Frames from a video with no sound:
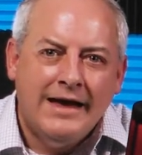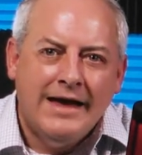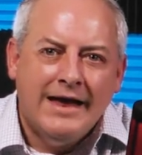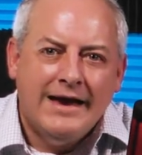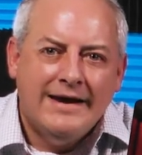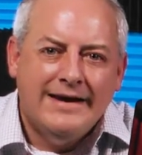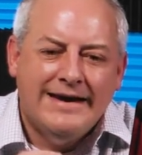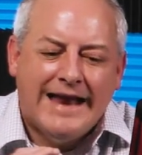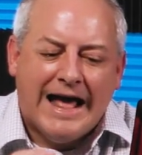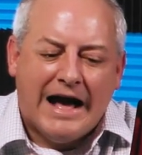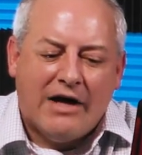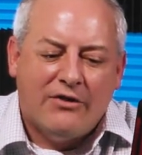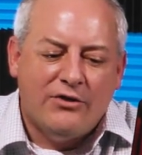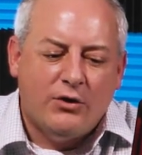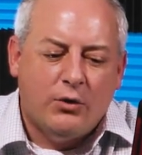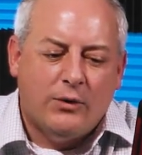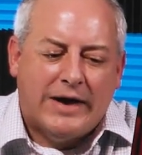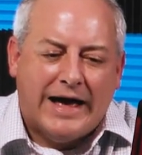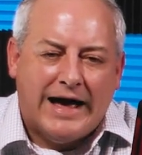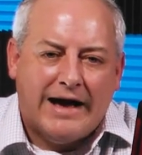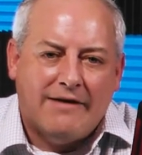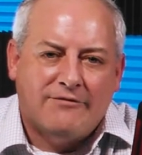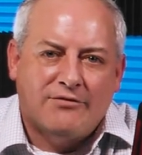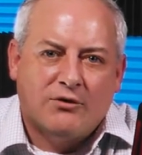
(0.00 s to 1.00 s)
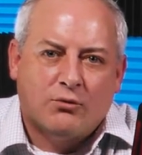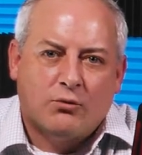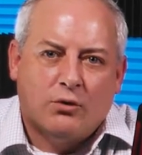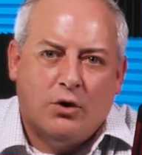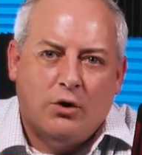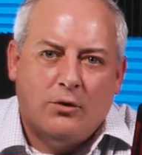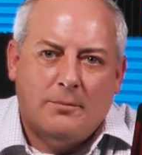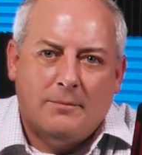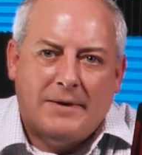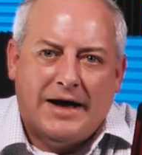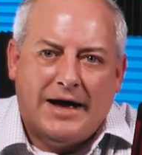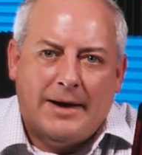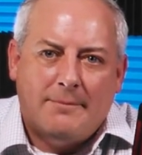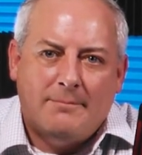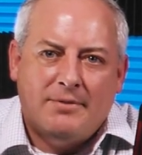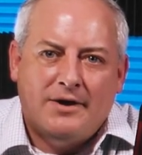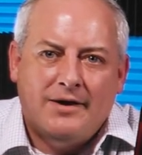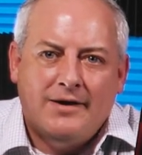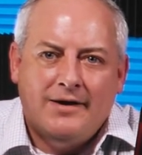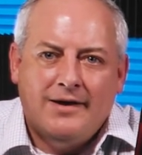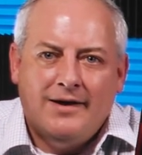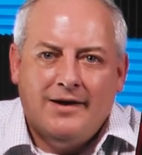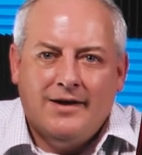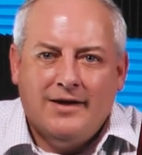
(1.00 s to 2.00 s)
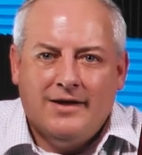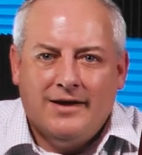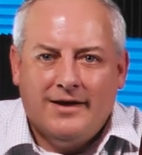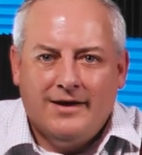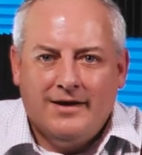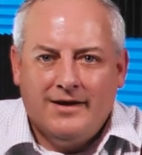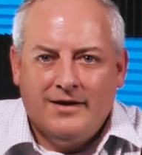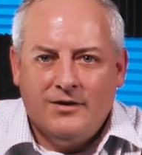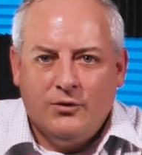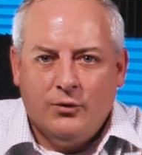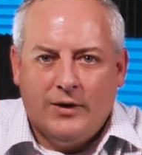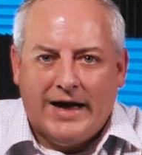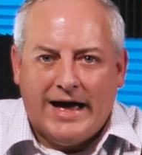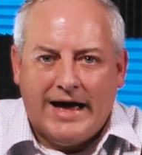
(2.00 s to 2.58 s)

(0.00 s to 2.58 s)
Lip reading: Now that you have the roadmap, you